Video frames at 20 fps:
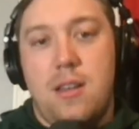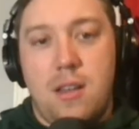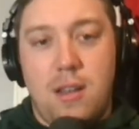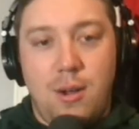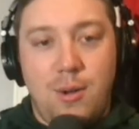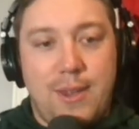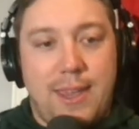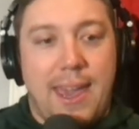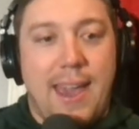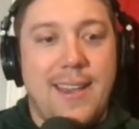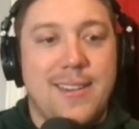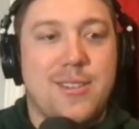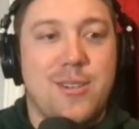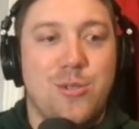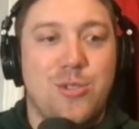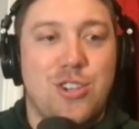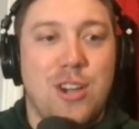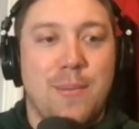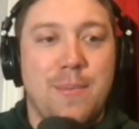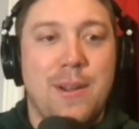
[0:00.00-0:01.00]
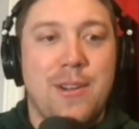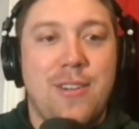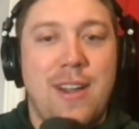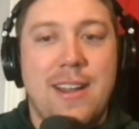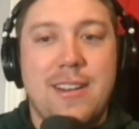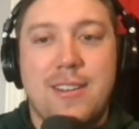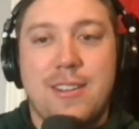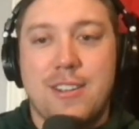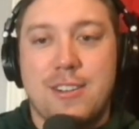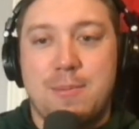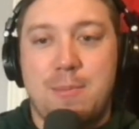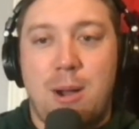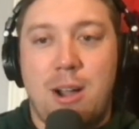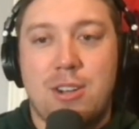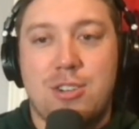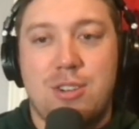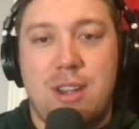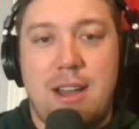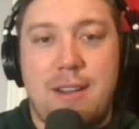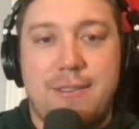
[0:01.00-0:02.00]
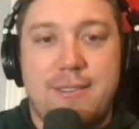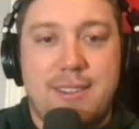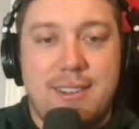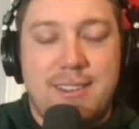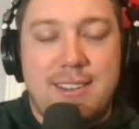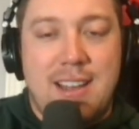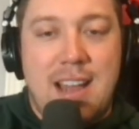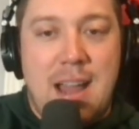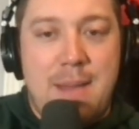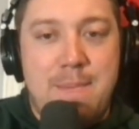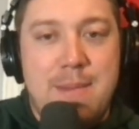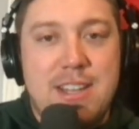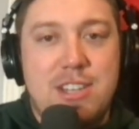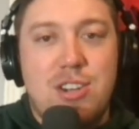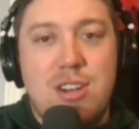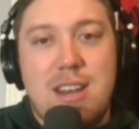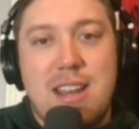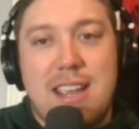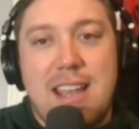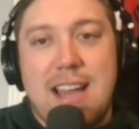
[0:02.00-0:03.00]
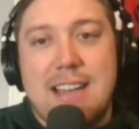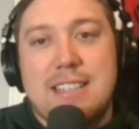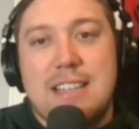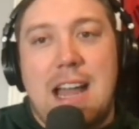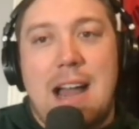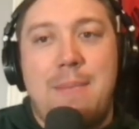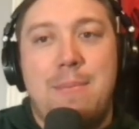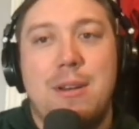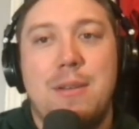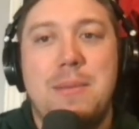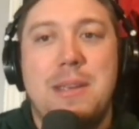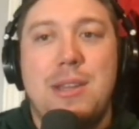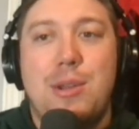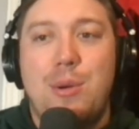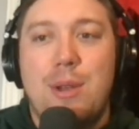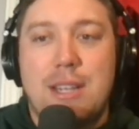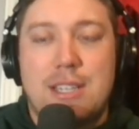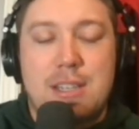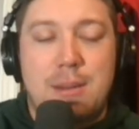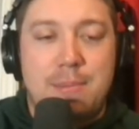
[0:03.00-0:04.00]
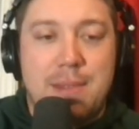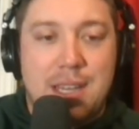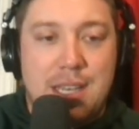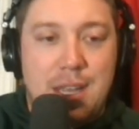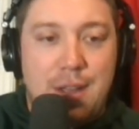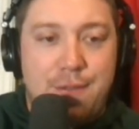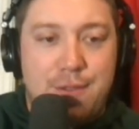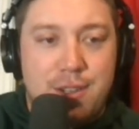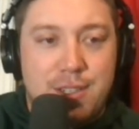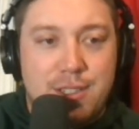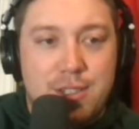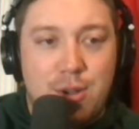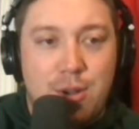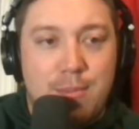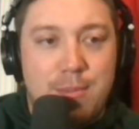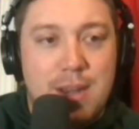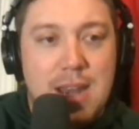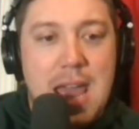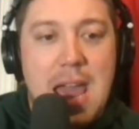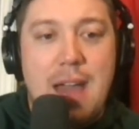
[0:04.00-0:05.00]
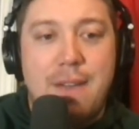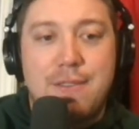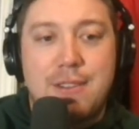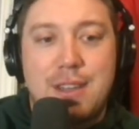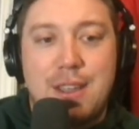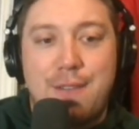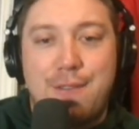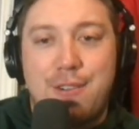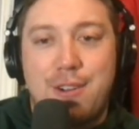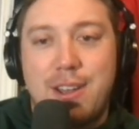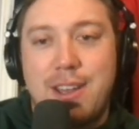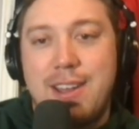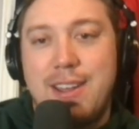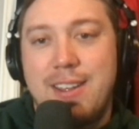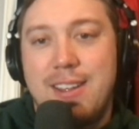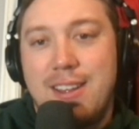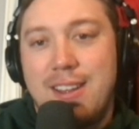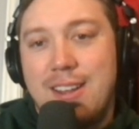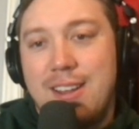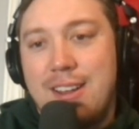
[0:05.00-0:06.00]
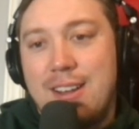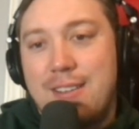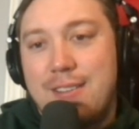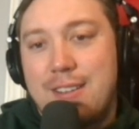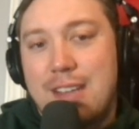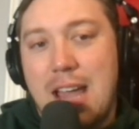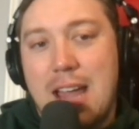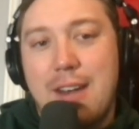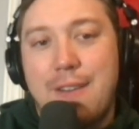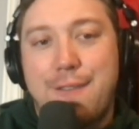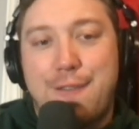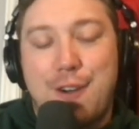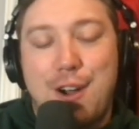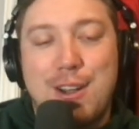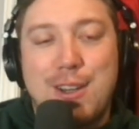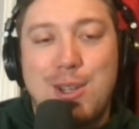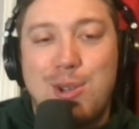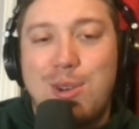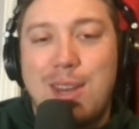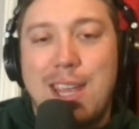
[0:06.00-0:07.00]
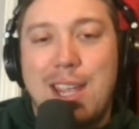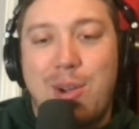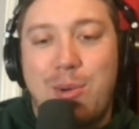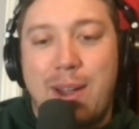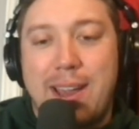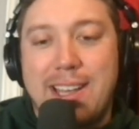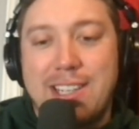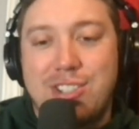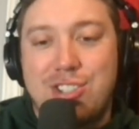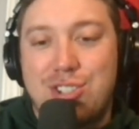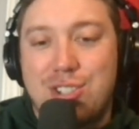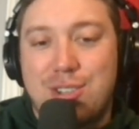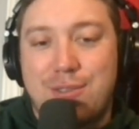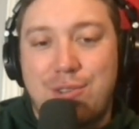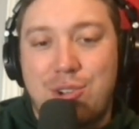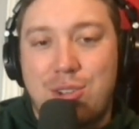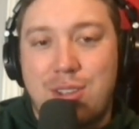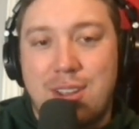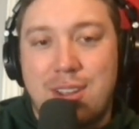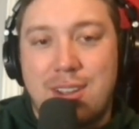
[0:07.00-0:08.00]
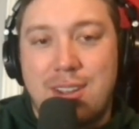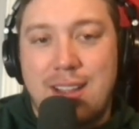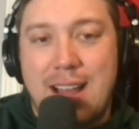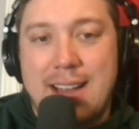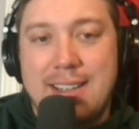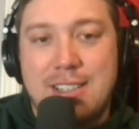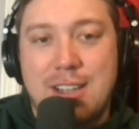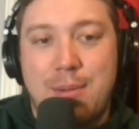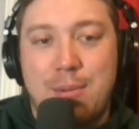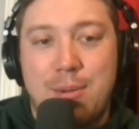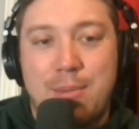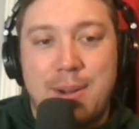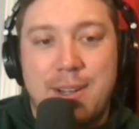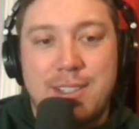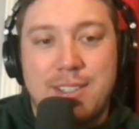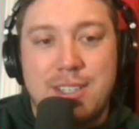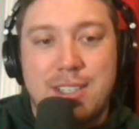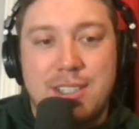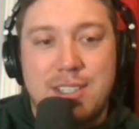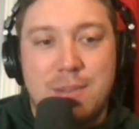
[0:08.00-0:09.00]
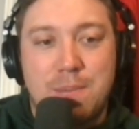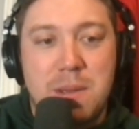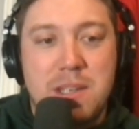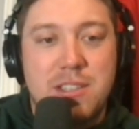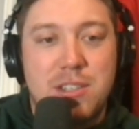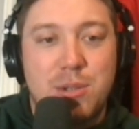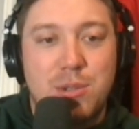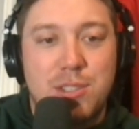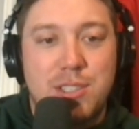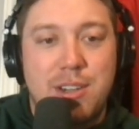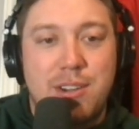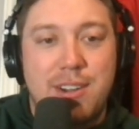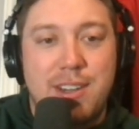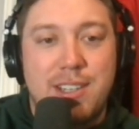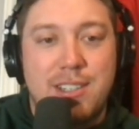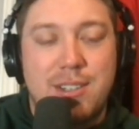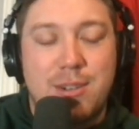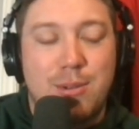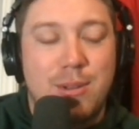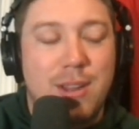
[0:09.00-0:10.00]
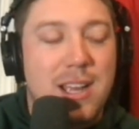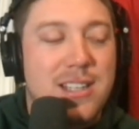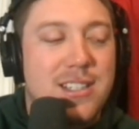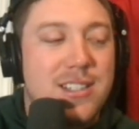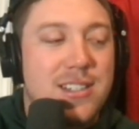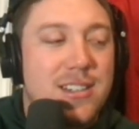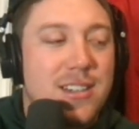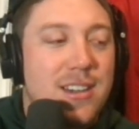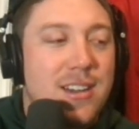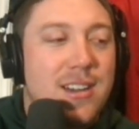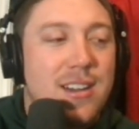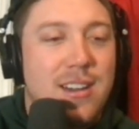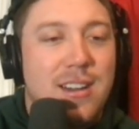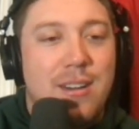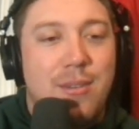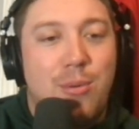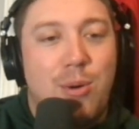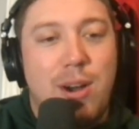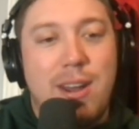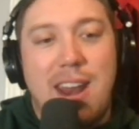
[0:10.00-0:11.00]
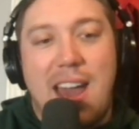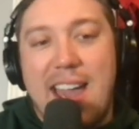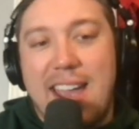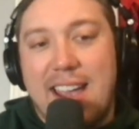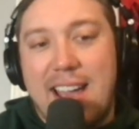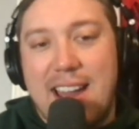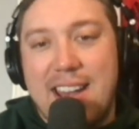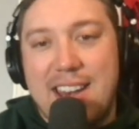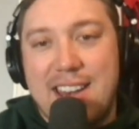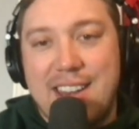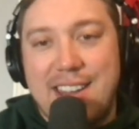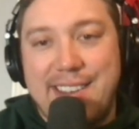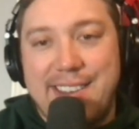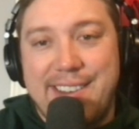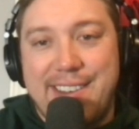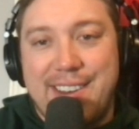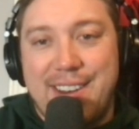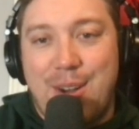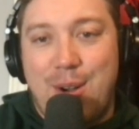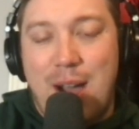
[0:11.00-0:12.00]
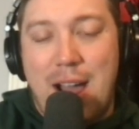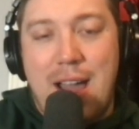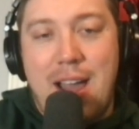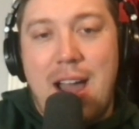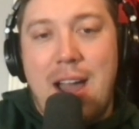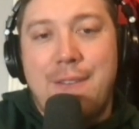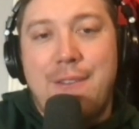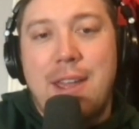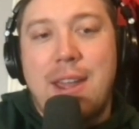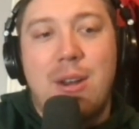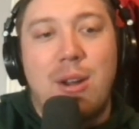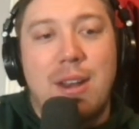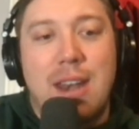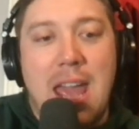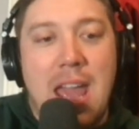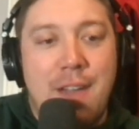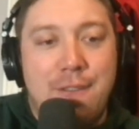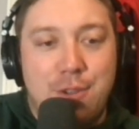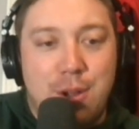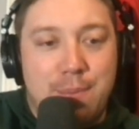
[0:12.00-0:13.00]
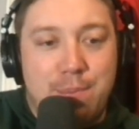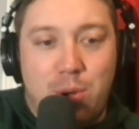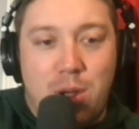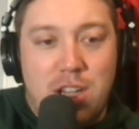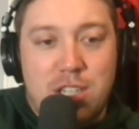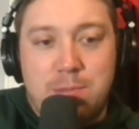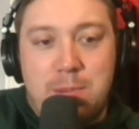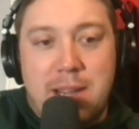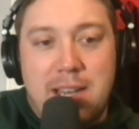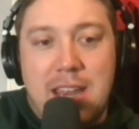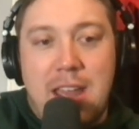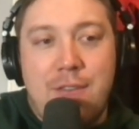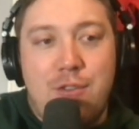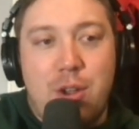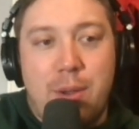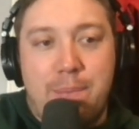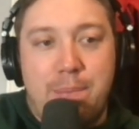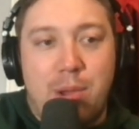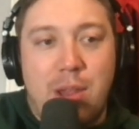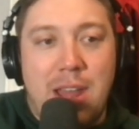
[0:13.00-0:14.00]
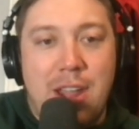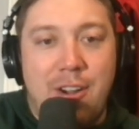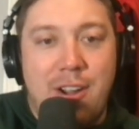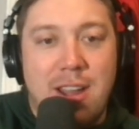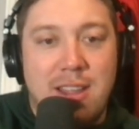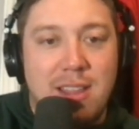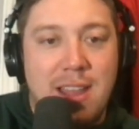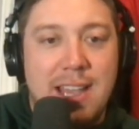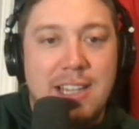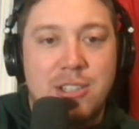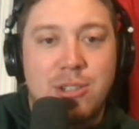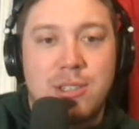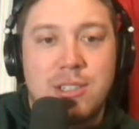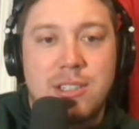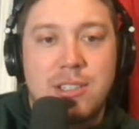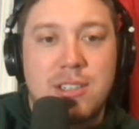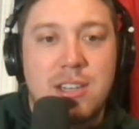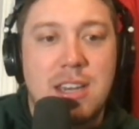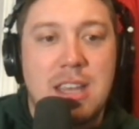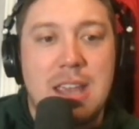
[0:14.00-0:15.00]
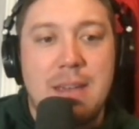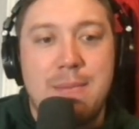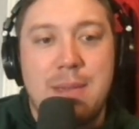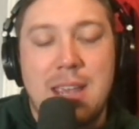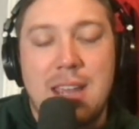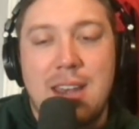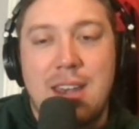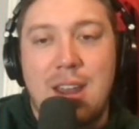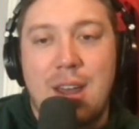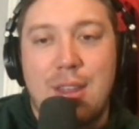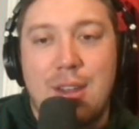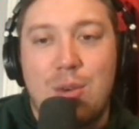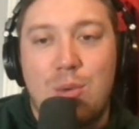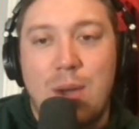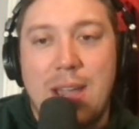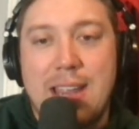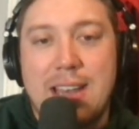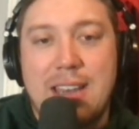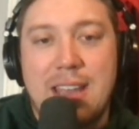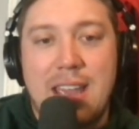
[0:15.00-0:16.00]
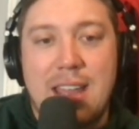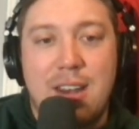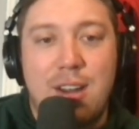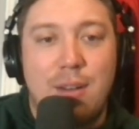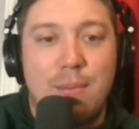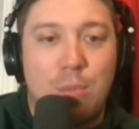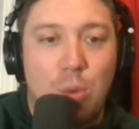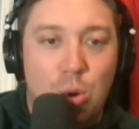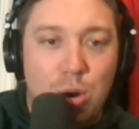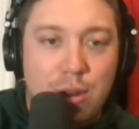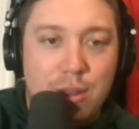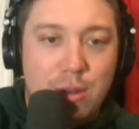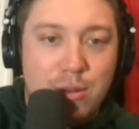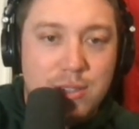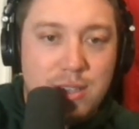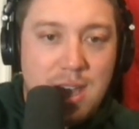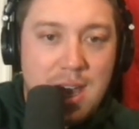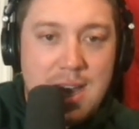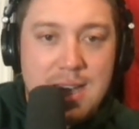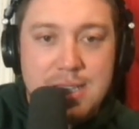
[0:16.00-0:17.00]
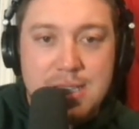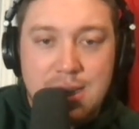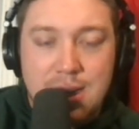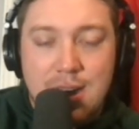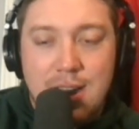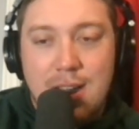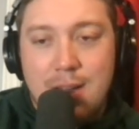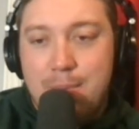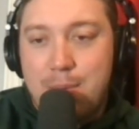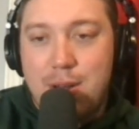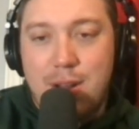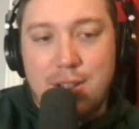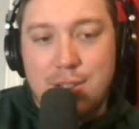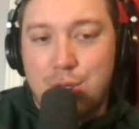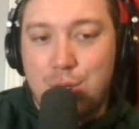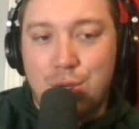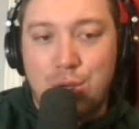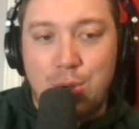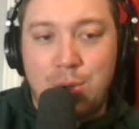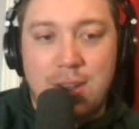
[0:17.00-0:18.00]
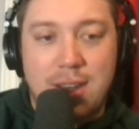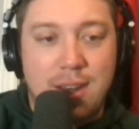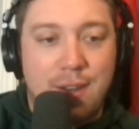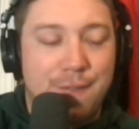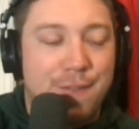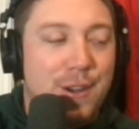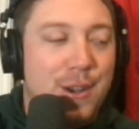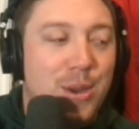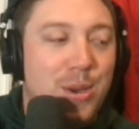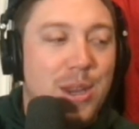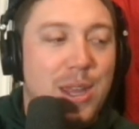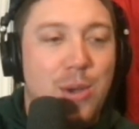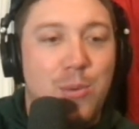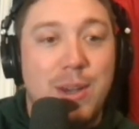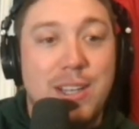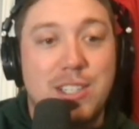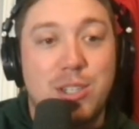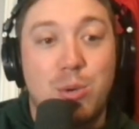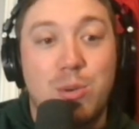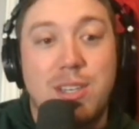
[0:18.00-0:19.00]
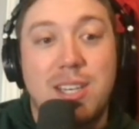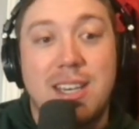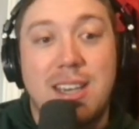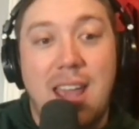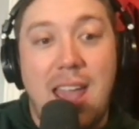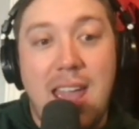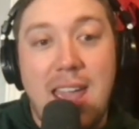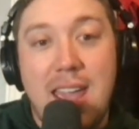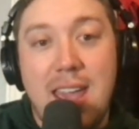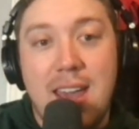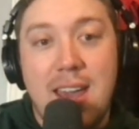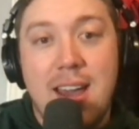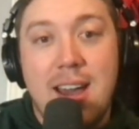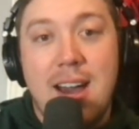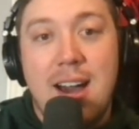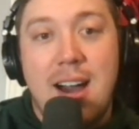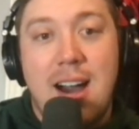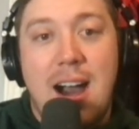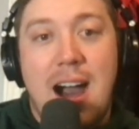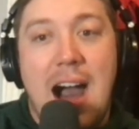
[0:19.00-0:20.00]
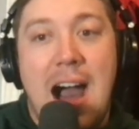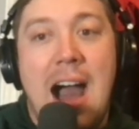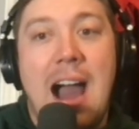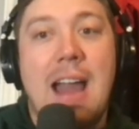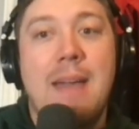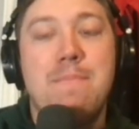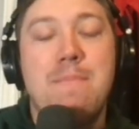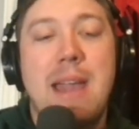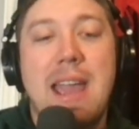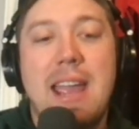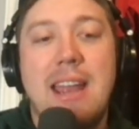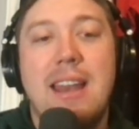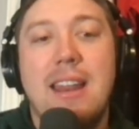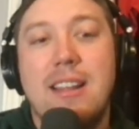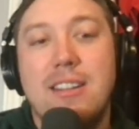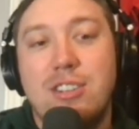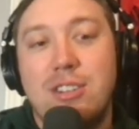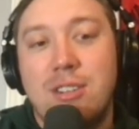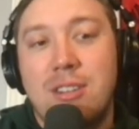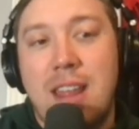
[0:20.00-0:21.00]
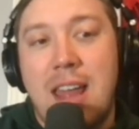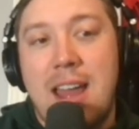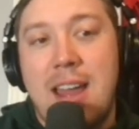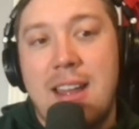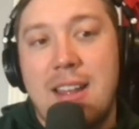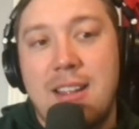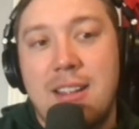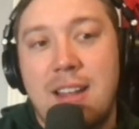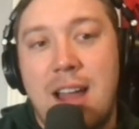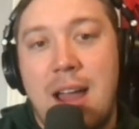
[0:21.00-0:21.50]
Okay, so jumping right into this mock draft, I mentioned it, guys. I'm going to be doing something different. So I'm going to have different kind of fun, unique ways just for the last couple months because it's been so serious. So I kind of need, I've hit on every prospect, every player I like. So this is going to give me another way to hit on more of those guys, but also do it in a fun, unique way. So today I made the